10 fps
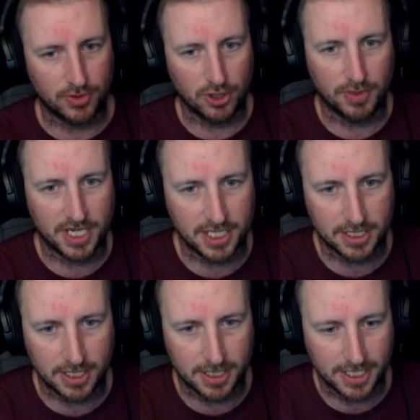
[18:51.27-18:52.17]
rail, because
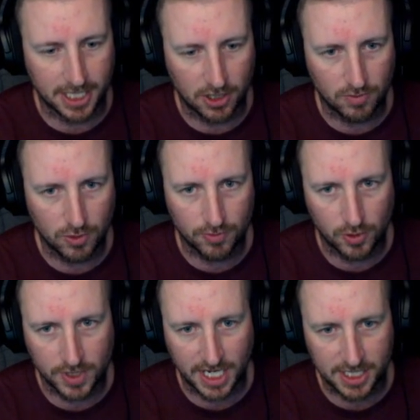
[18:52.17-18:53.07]
the down
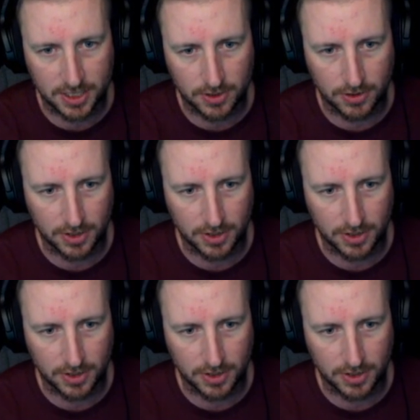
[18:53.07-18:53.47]
will cancel you